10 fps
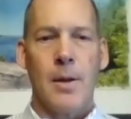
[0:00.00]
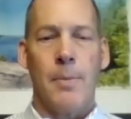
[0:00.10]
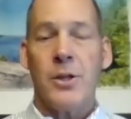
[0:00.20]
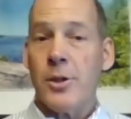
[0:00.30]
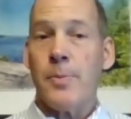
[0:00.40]

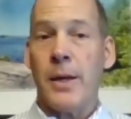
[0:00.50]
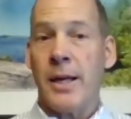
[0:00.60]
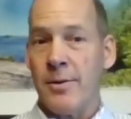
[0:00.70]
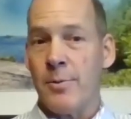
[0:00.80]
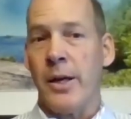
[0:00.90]
But just
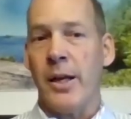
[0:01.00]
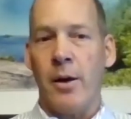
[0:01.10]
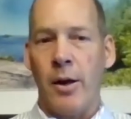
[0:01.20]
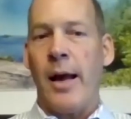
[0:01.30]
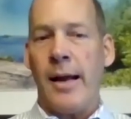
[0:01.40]
because we
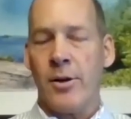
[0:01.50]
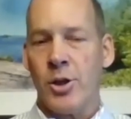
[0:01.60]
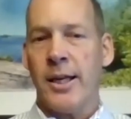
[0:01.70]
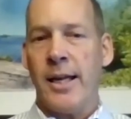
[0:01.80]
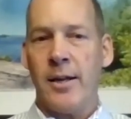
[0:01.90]

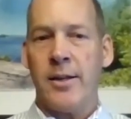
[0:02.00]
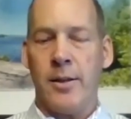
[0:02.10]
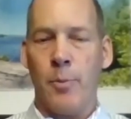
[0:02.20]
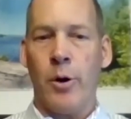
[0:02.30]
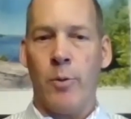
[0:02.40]
actually get to
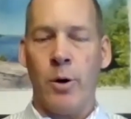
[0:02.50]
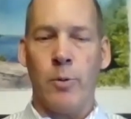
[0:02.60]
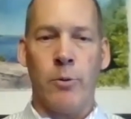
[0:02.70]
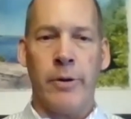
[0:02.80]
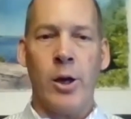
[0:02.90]
the point where
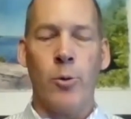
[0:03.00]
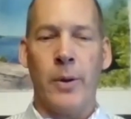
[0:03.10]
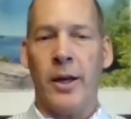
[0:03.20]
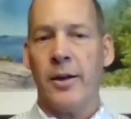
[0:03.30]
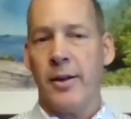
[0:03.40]
we're
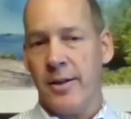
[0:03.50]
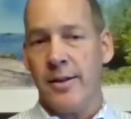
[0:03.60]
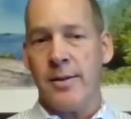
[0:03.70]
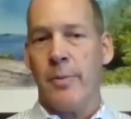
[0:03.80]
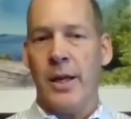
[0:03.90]
reopening, it
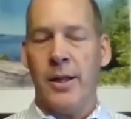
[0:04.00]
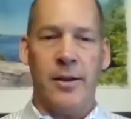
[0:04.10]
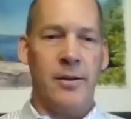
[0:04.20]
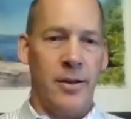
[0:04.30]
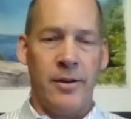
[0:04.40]
doesn't mean
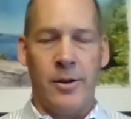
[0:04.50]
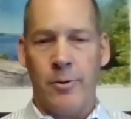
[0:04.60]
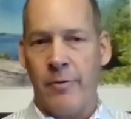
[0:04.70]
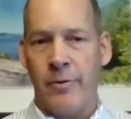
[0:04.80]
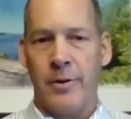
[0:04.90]
that
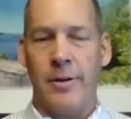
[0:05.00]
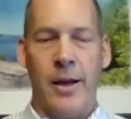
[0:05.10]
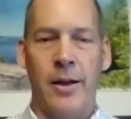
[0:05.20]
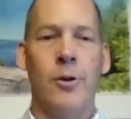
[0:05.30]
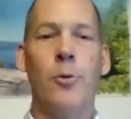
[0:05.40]

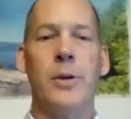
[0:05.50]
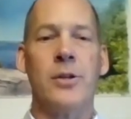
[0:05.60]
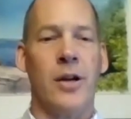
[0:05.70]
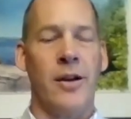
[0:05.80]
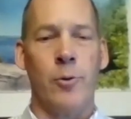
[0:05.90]
and
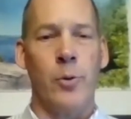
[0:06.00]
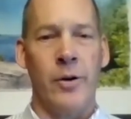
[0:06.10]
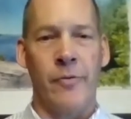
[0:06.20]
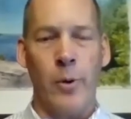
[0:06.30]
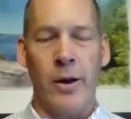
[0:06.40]
nobody's going to ever
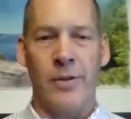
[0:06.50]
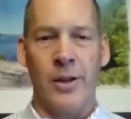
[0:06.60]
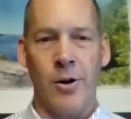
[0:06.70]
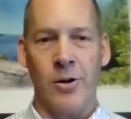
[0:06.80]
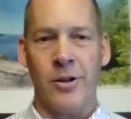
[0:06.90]
wave
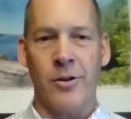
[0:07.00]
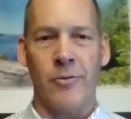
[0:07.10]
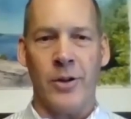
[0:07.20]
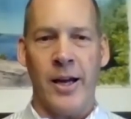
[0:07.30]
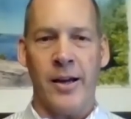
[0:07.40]
the all clear
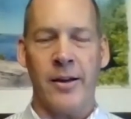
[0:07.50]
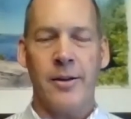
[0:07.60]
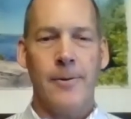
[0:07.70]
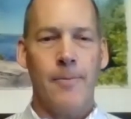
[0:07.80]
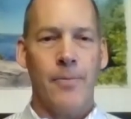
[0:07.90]
flag
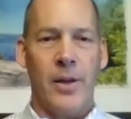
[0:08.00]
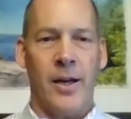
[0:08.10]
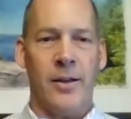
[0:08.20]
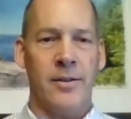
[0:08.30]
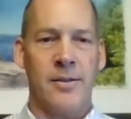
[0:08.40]

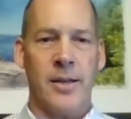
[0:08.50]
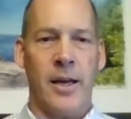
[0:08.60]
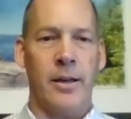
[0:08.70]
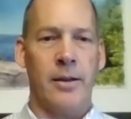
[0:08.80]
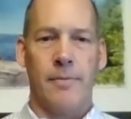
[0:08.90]
and
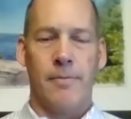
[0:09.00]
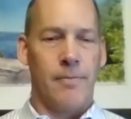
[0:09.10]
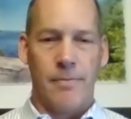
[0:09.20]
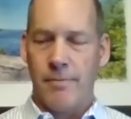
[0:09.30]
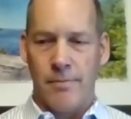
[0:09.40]
say
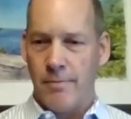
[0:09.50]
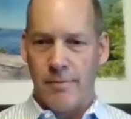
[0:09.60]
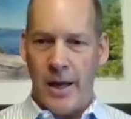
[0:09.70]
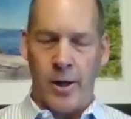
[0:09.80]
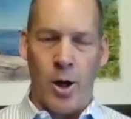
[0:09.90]

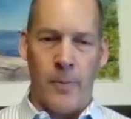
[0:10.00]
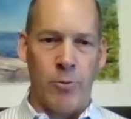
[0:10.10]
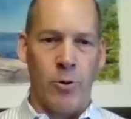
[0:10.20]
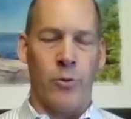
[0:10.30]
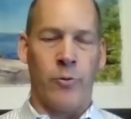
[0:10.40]
economic
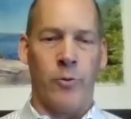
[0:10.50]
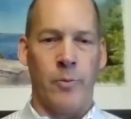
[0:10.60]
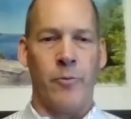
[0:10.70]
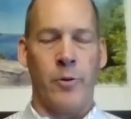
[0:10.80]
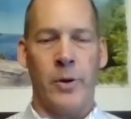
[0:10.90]
growth
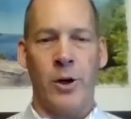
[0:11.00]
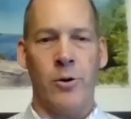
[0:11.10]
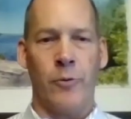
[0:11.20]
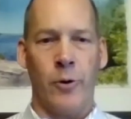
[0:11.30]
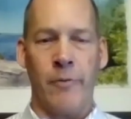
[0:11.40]
from here
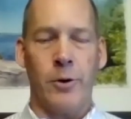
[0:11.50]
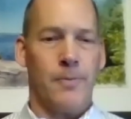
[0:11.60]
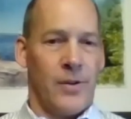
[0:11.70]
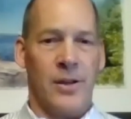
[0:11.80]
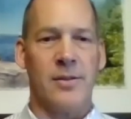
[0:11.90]
to forever.
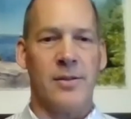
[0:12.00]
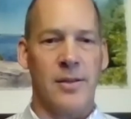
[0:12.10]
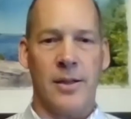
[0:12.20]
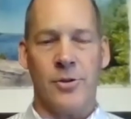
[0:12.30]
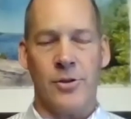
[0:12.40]
That's
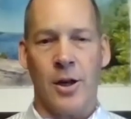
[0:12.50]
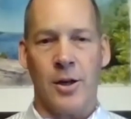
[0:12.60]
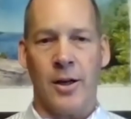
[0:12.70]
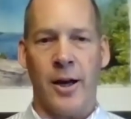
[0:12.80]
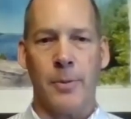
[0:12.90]
just not
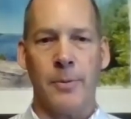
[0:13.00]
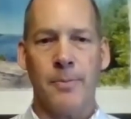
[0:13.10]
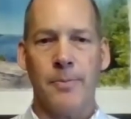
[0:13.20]
going to happen.